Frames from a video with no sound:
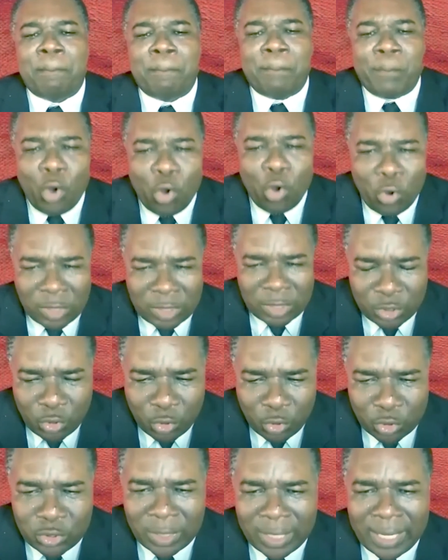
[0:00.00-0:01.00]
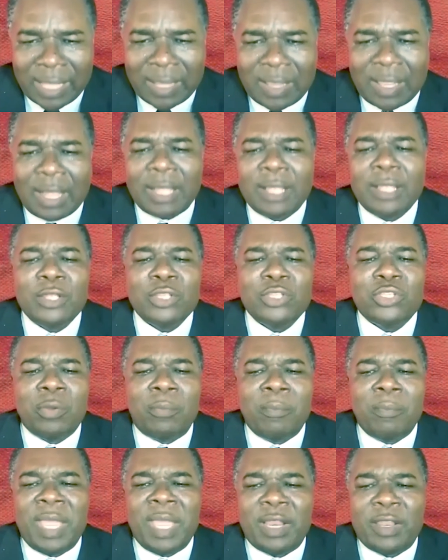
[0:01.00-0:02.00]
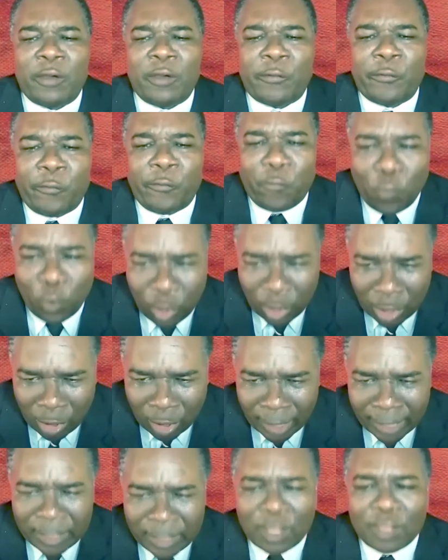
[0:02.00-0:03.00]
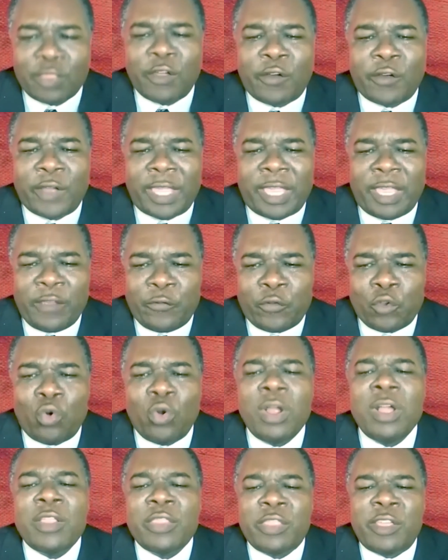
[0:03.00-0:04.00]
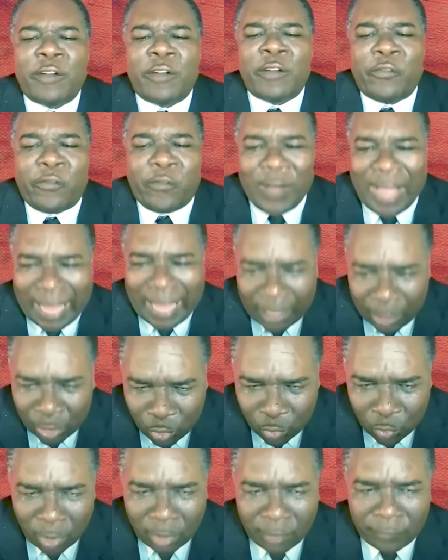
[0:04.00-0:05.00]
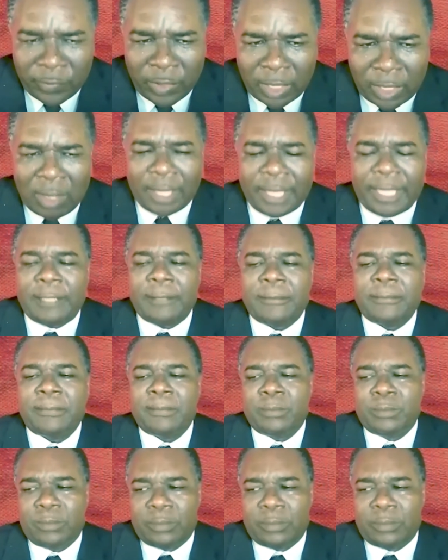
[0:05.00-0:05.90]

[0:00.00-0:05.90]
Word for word: Both go together to make the full coin, to give you the value of the coin.